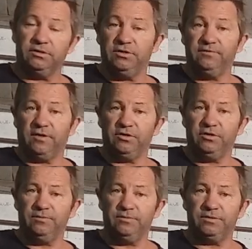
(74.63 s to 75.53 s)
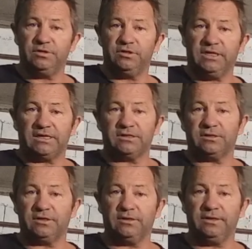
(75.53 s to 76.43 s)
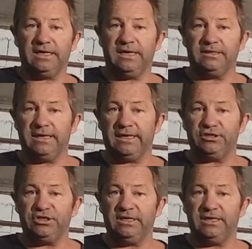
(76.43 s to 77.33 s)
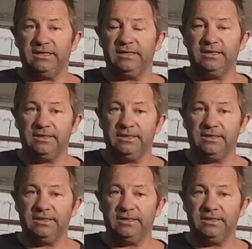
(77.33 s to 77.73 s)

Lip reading: two volumes, jack socket on the edge here.